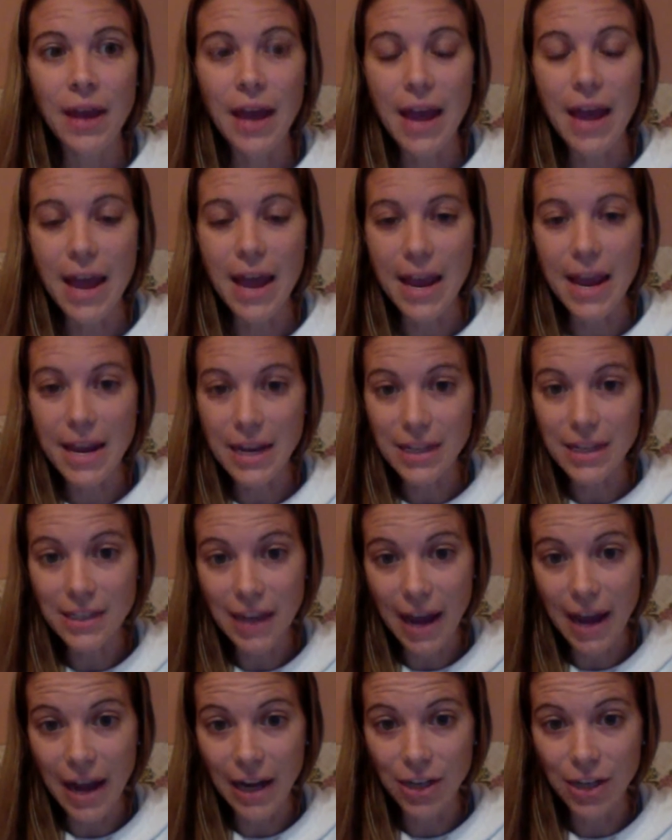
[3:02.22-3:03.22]
A is
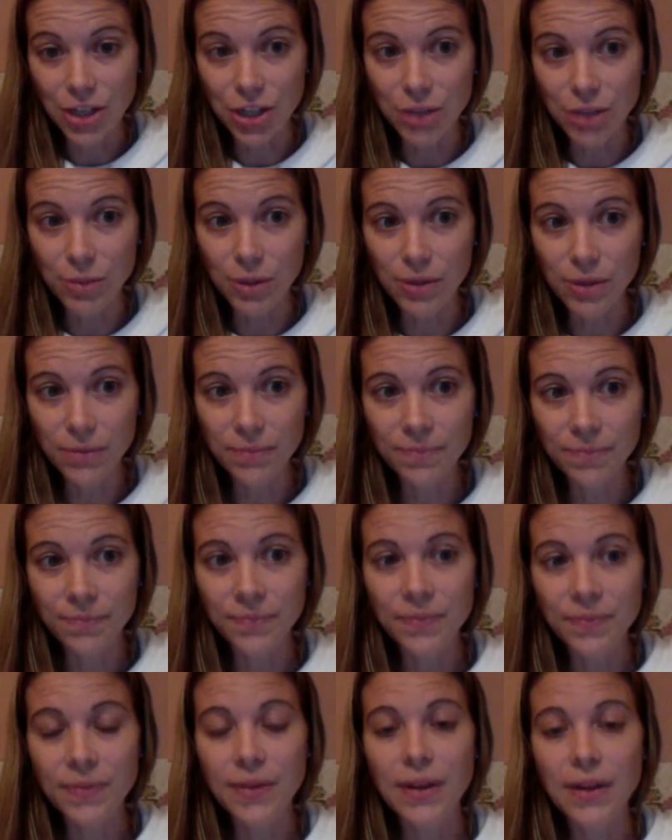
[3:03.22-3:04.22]
actionable,
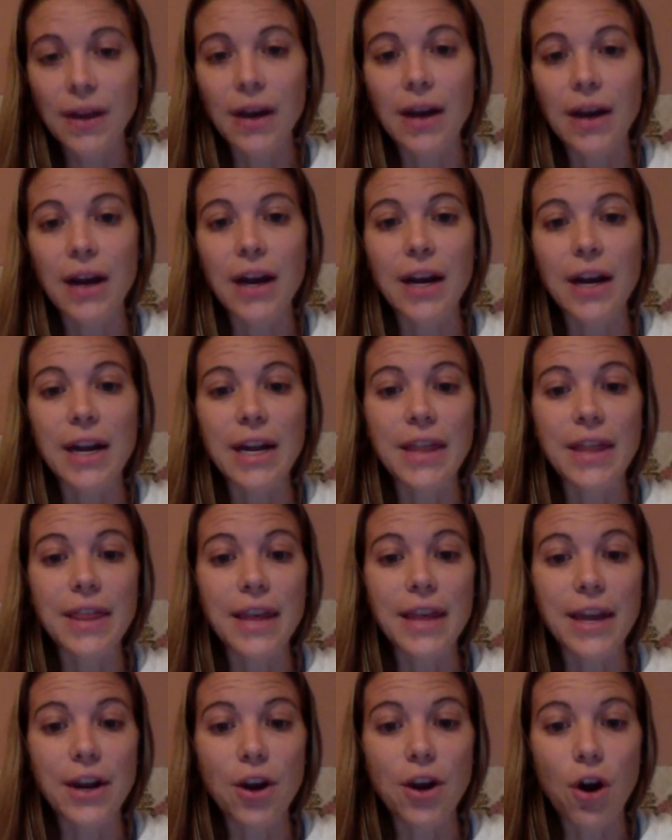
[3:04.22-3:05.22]
and
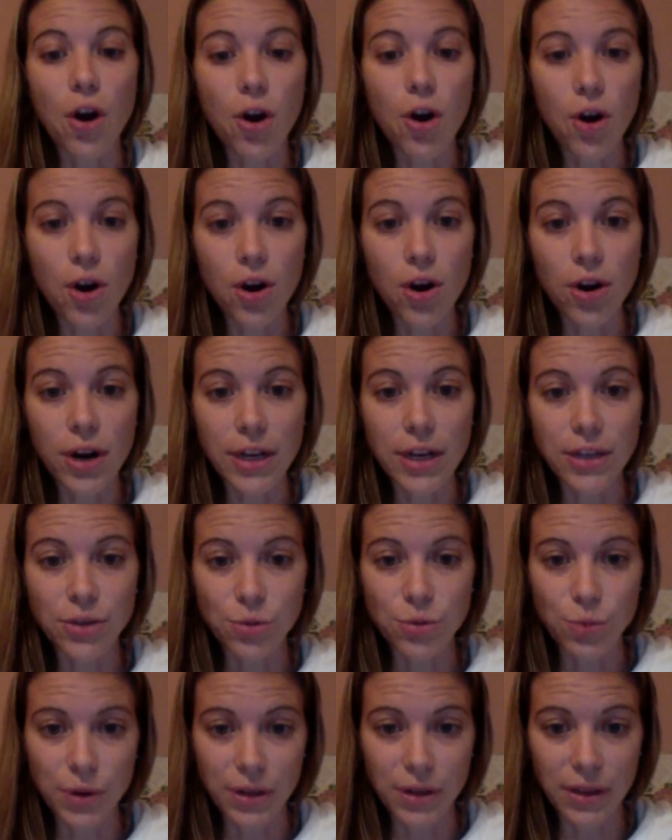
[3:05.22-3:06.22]
then R is
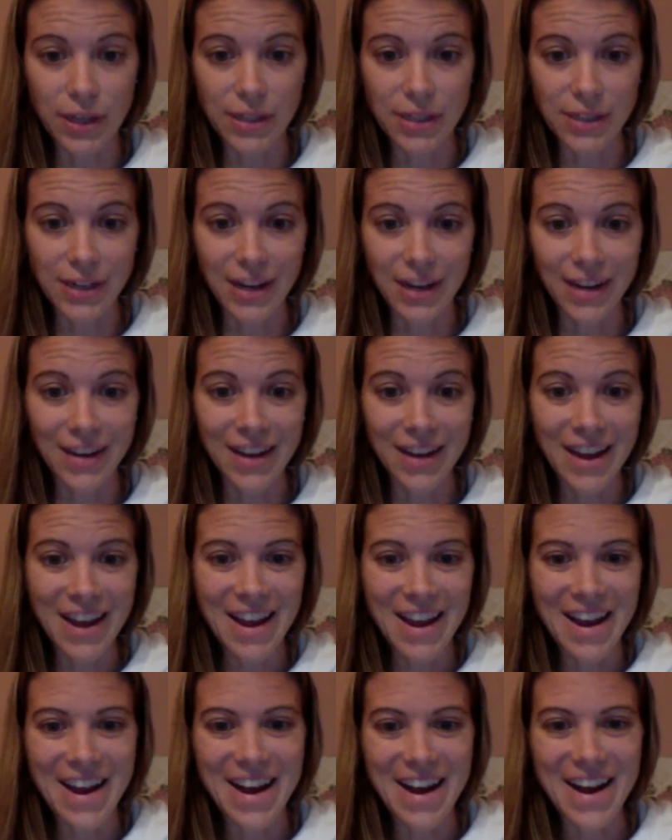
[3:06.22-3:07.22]
realistic.
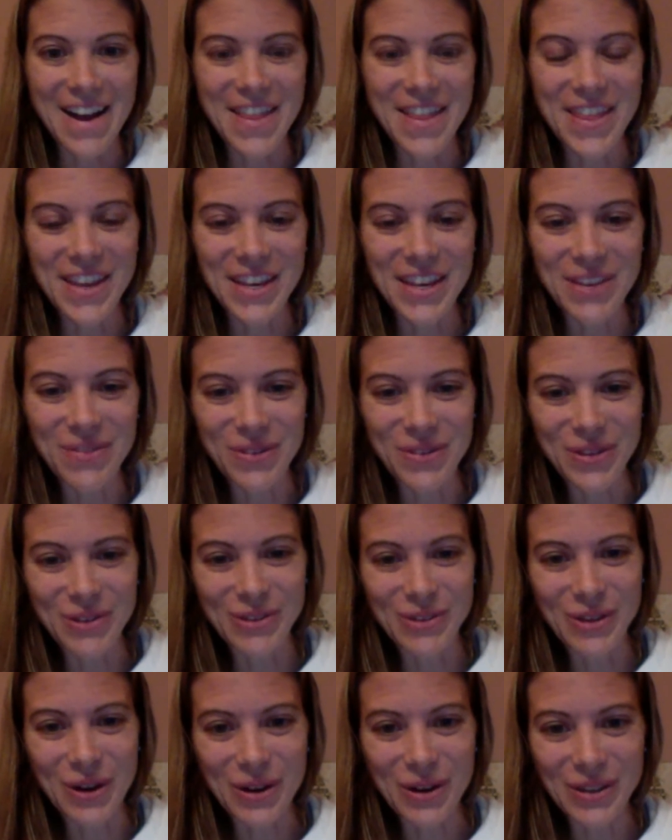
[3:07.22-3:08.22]
Thank you for
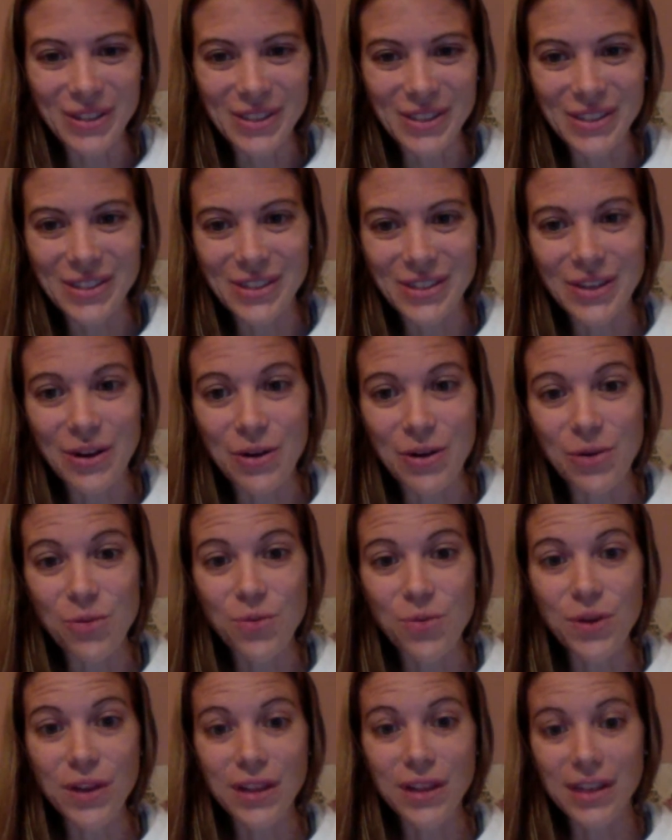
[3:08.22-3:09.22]
those hearts. So
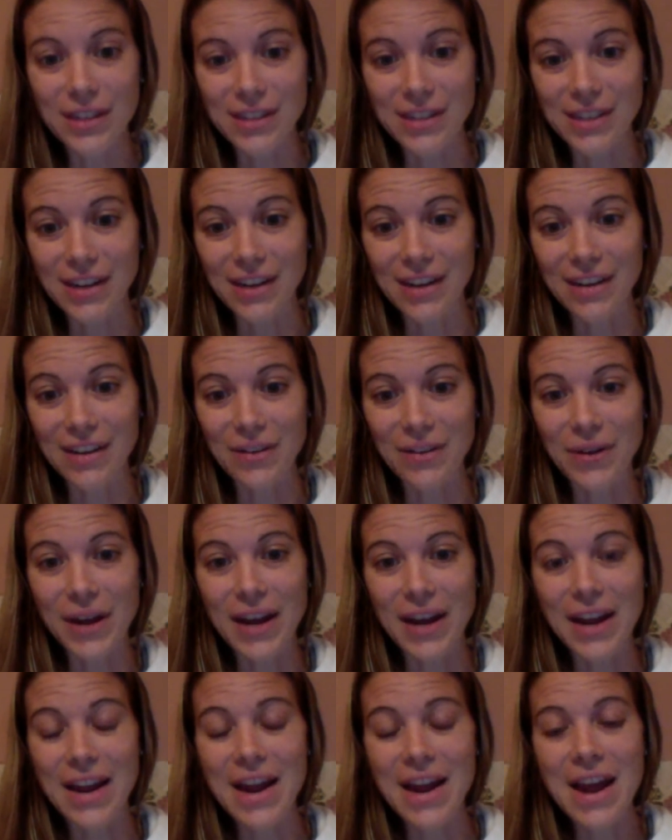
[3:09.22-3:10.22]
realistic,
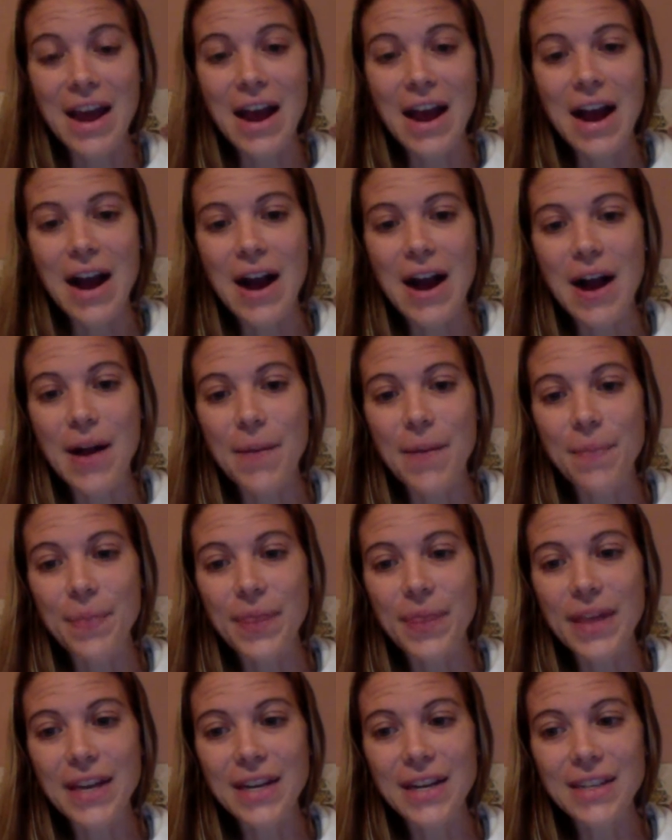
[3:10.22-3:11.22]
okay?
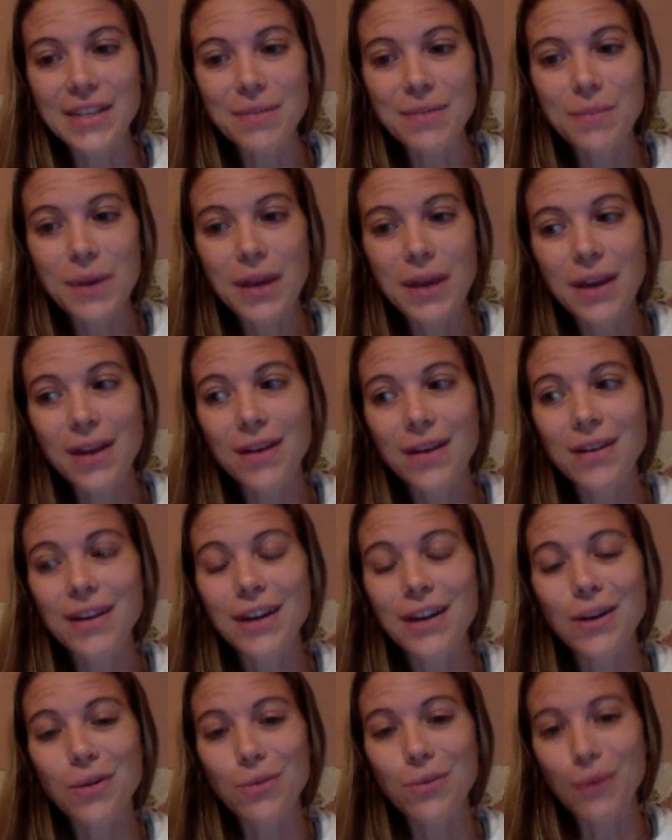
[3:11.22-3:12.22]
That doesn't mean,
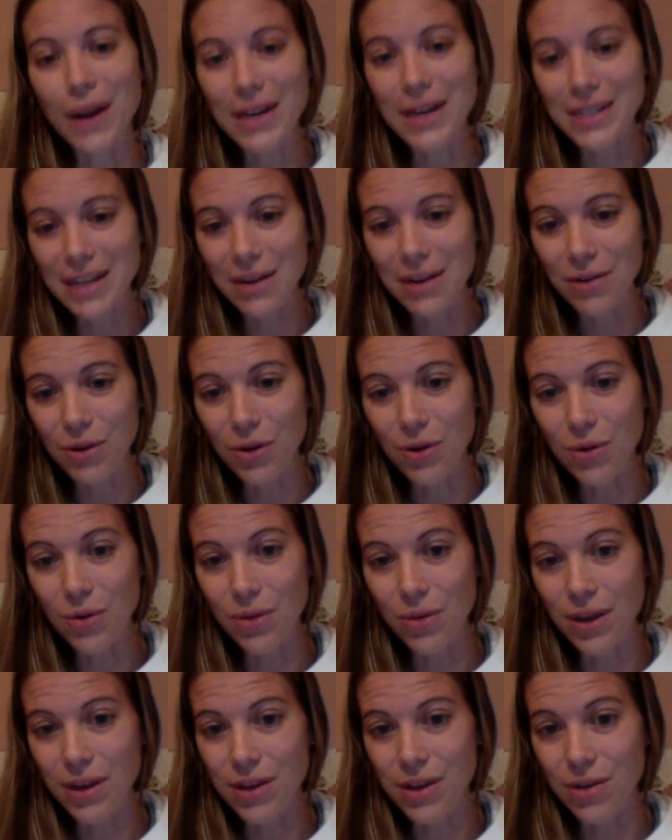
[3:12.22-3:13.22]
write down a goal
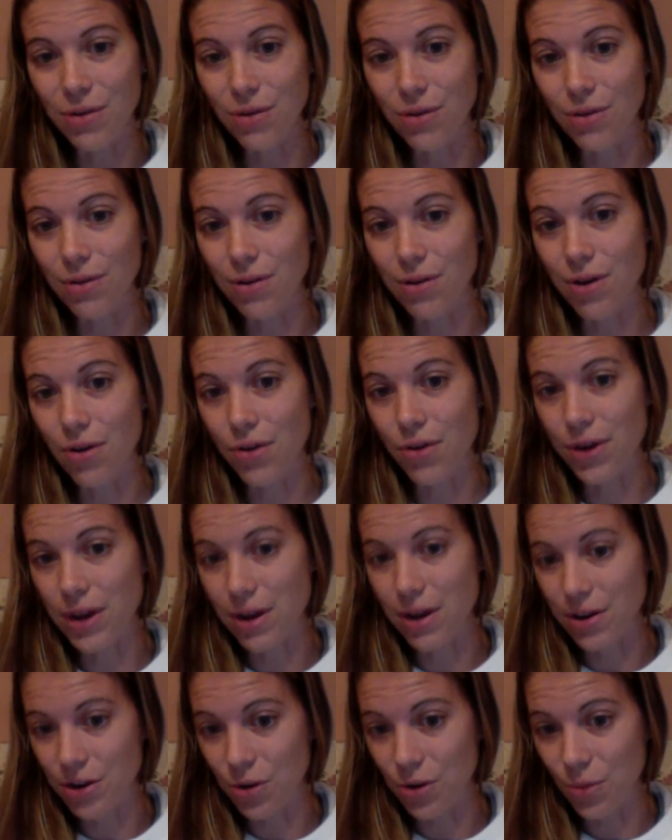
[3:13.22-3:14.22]
that you're already
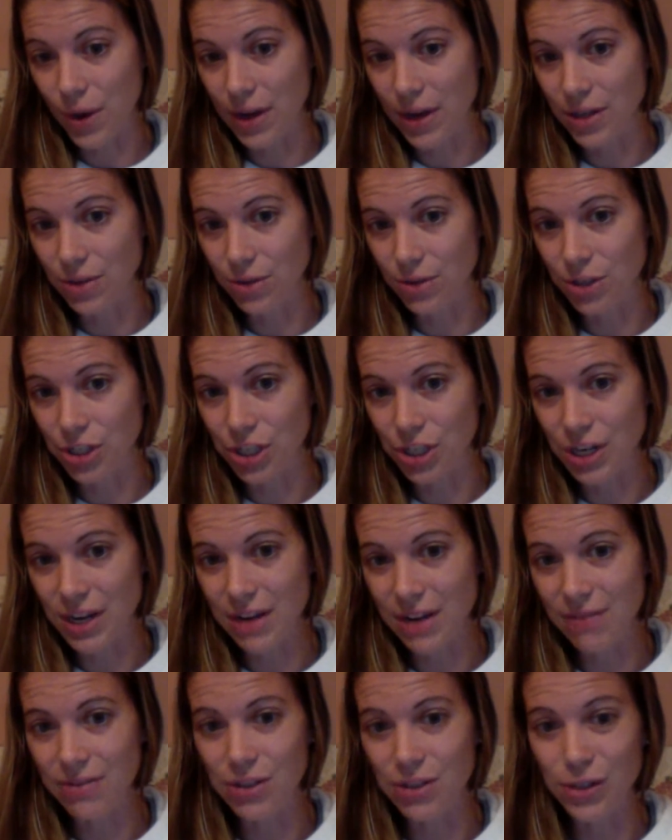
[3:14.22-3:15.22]
on your way to
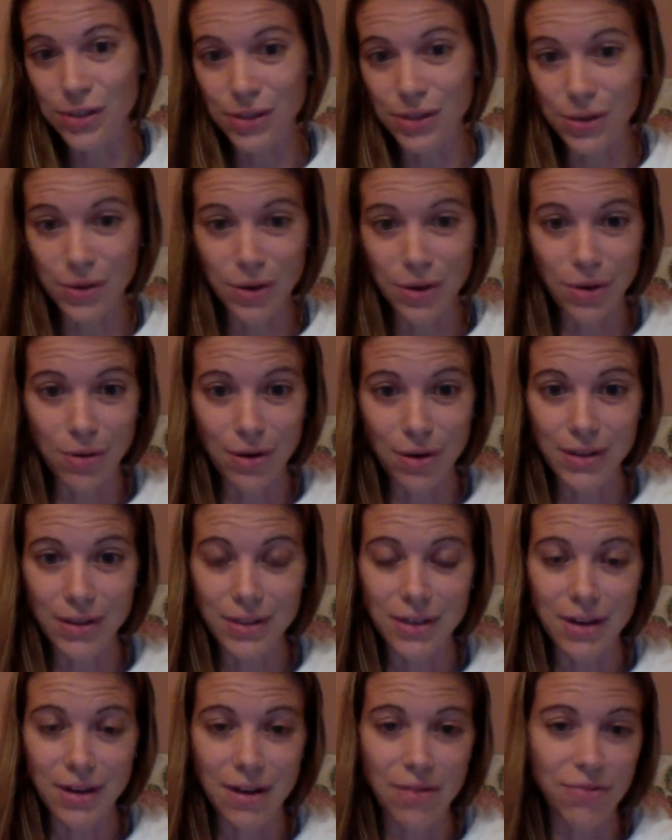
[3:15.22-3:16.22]
achieve just so you can
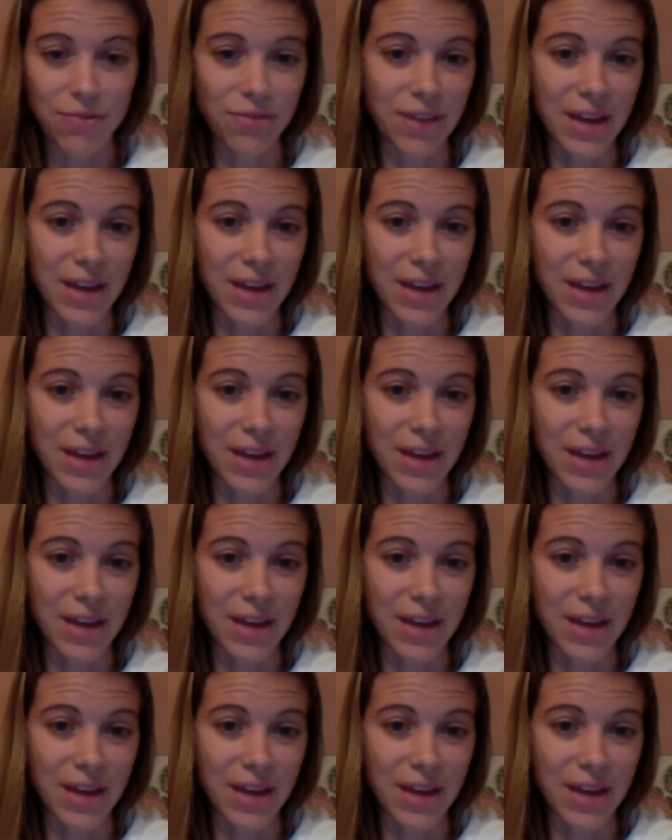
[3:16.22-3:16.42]
cross it off.